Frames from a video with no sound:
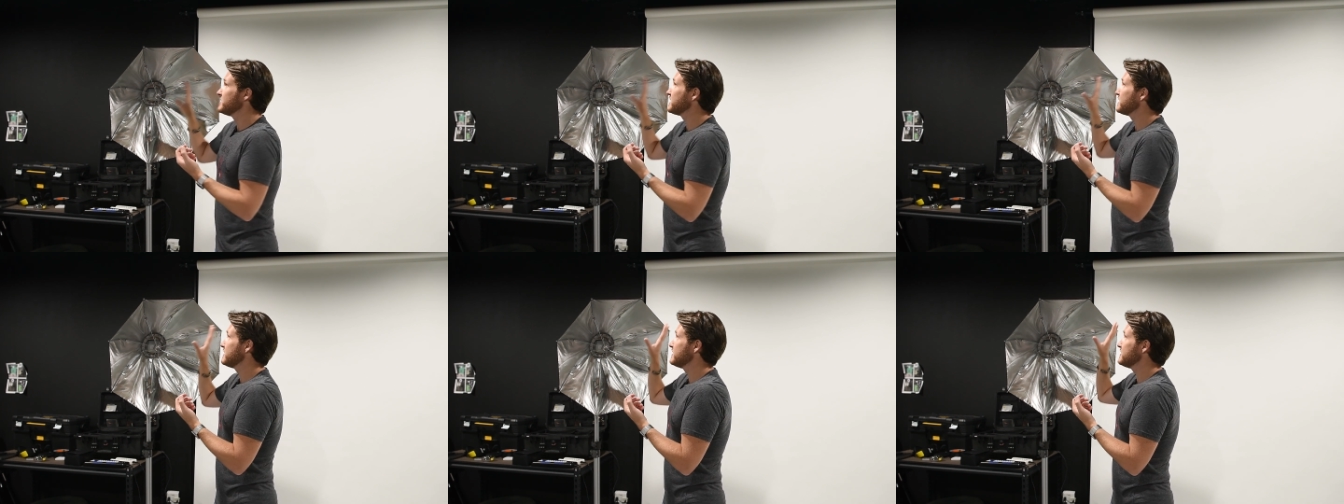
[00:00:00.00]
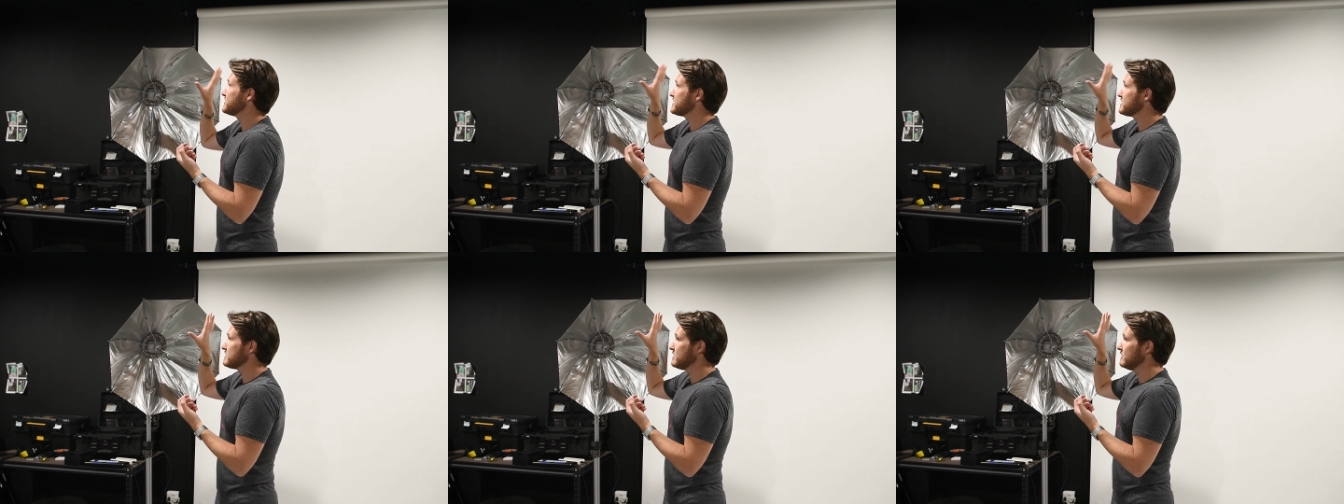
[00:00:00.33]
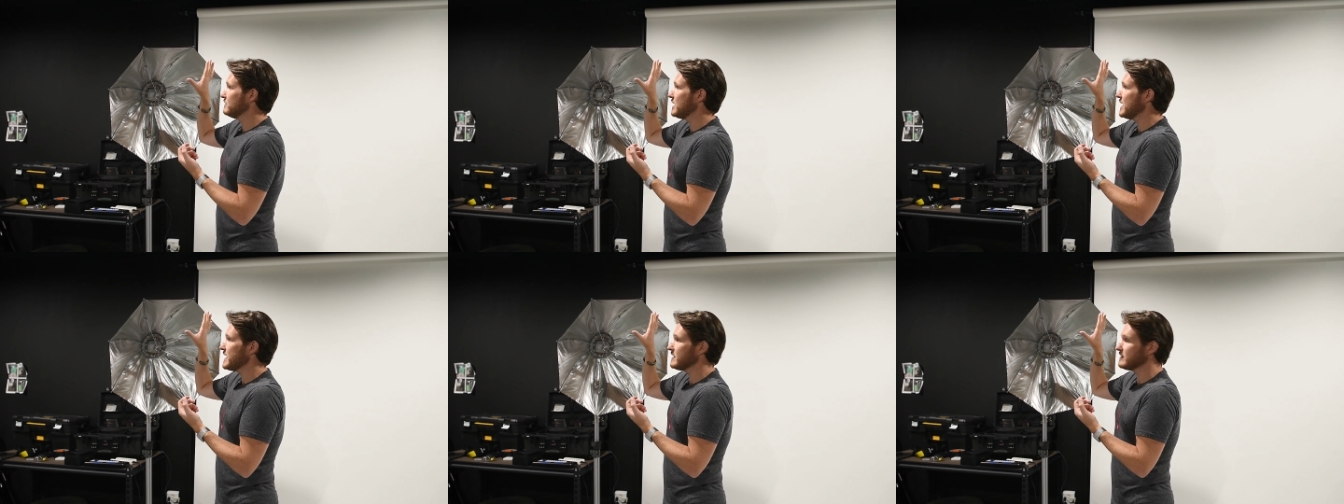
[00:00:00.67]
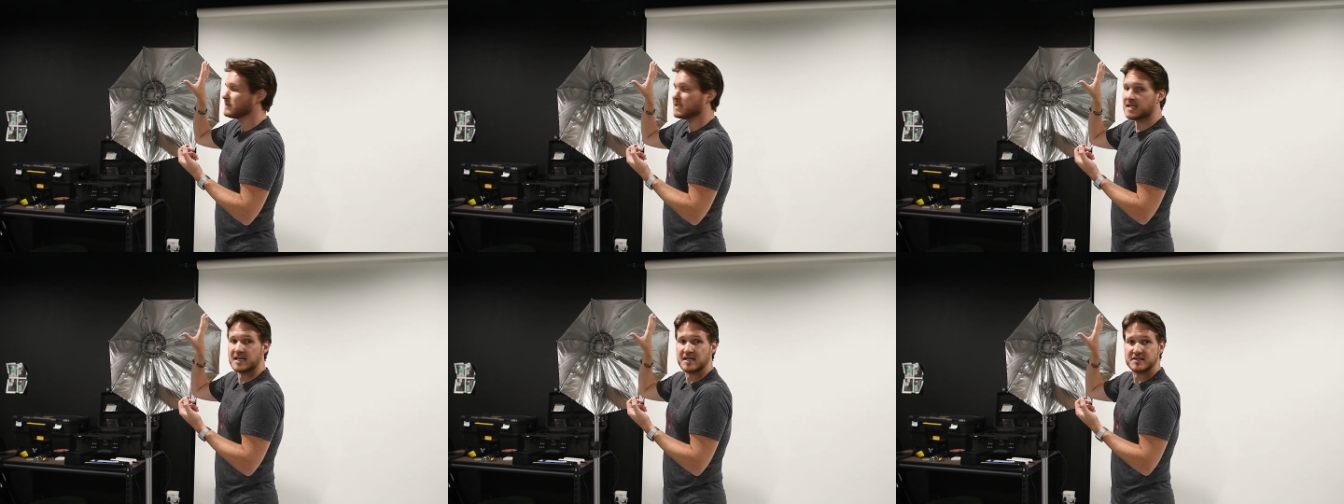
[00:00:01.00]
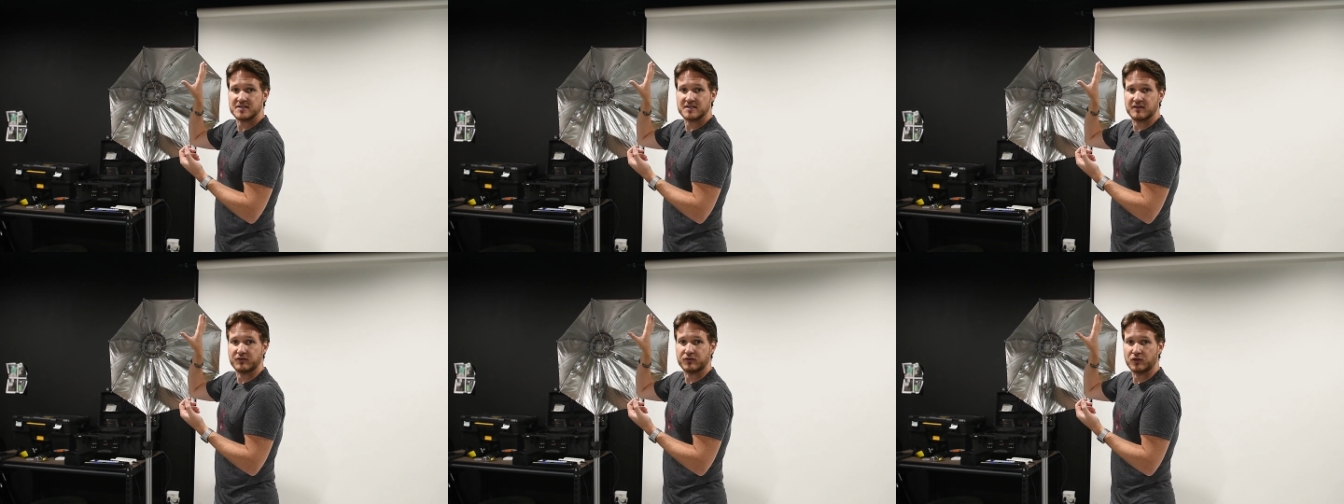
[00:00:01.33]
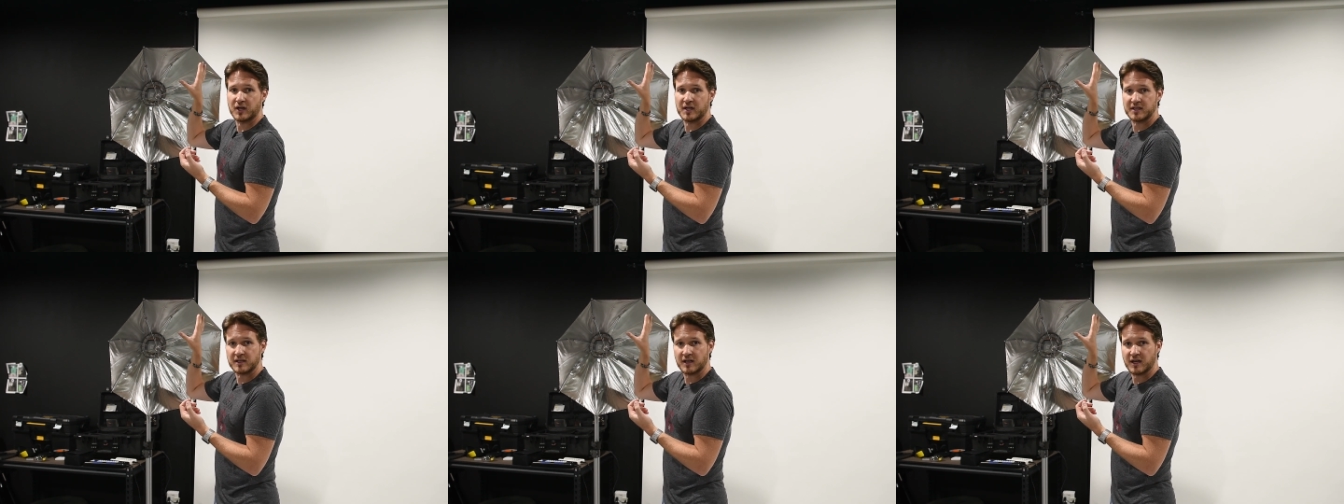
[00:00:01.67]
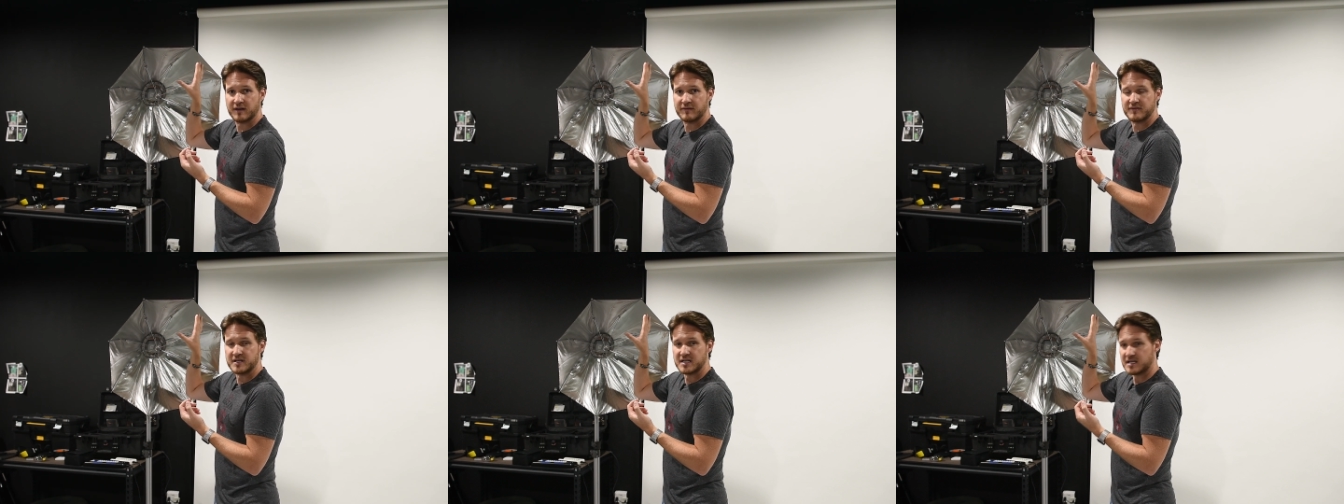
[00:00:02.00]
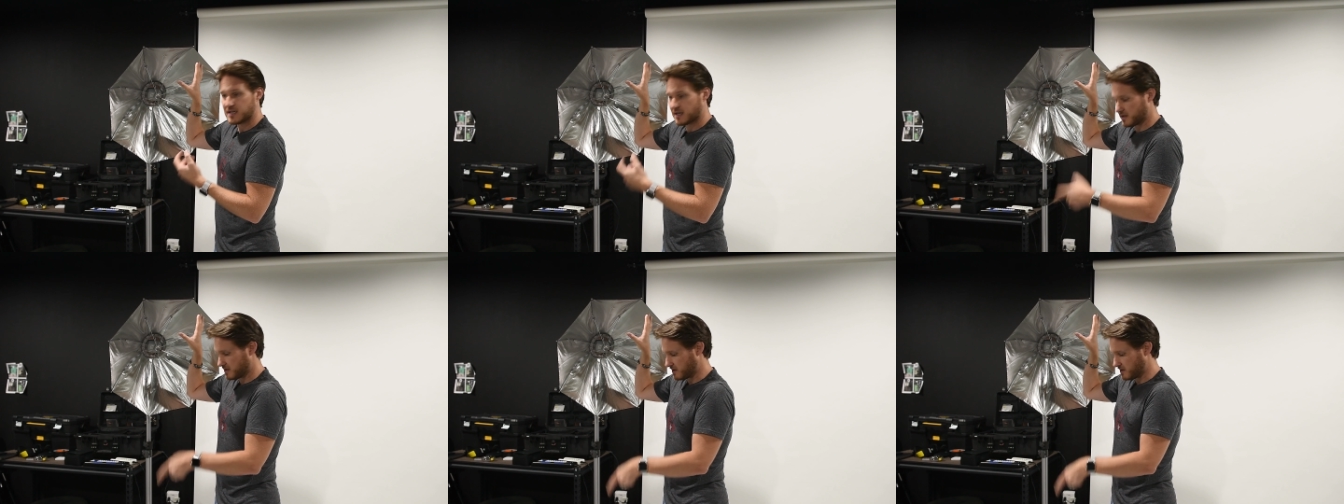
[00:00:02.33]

because the light that hits the front of the uh,